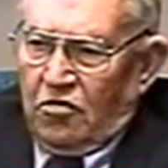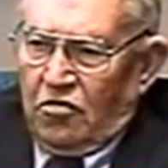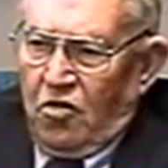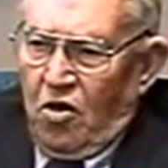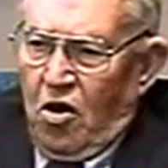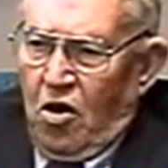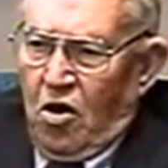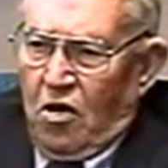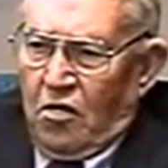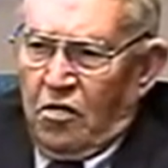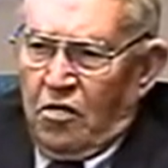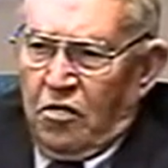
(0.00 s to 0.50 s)

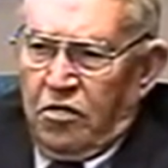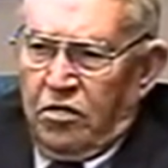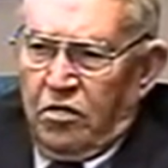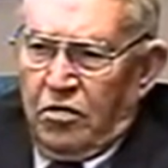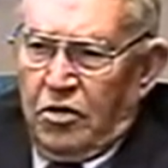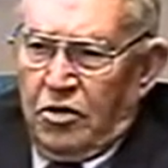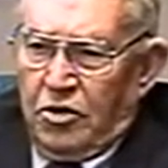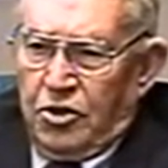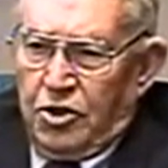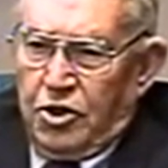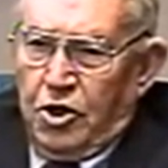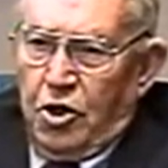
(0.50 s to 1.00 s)

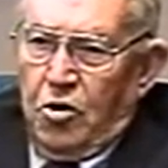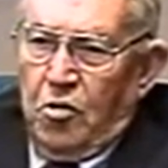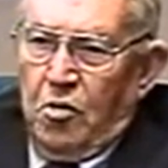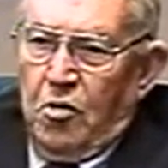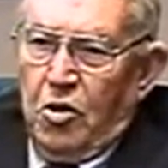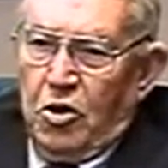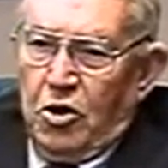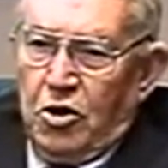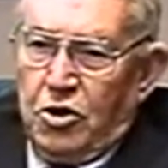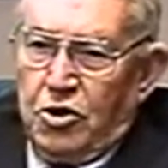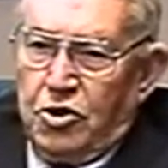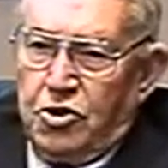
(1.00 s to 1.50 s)
involved
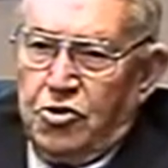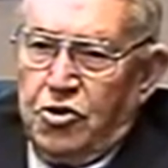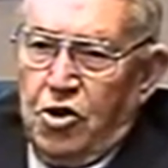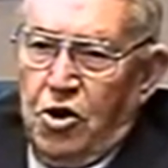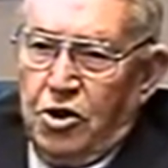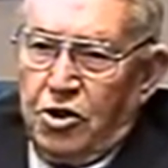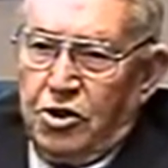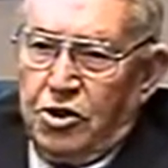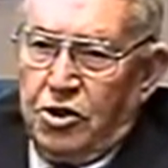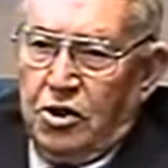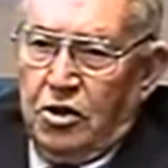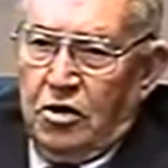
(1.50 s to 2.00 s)
considerable
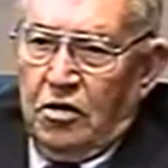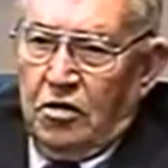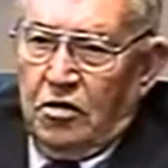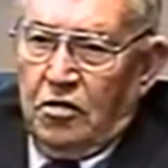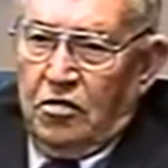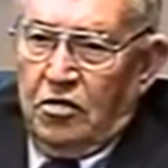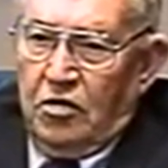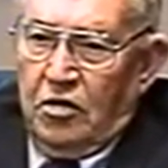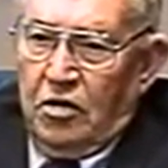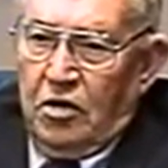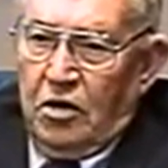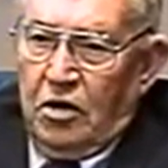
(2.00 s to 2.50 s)

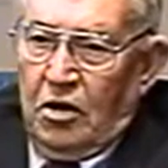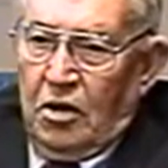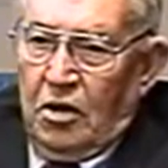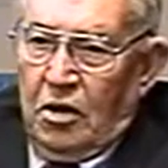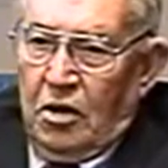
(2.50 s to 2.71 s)
destruction of